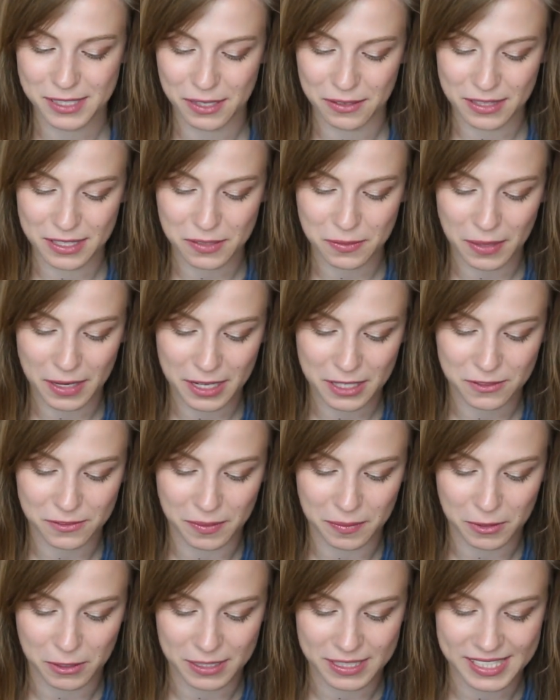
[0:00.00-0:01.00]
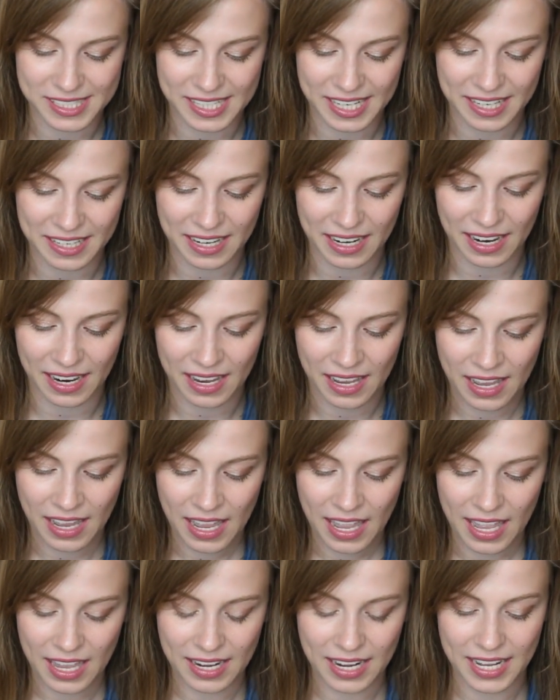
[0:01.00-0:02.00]
So this one is from Christina
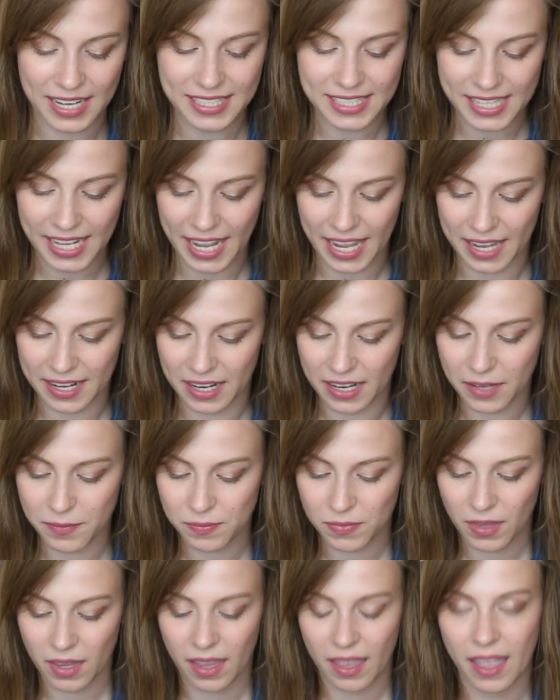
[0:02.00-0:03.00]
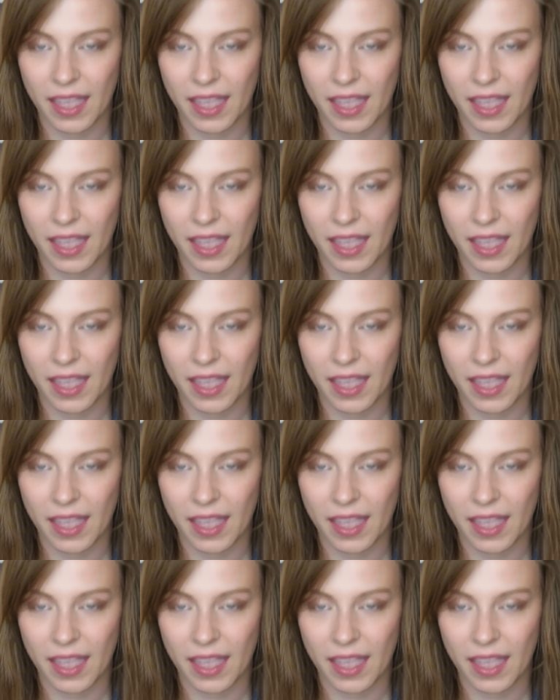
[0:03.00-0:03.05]
in Indiana.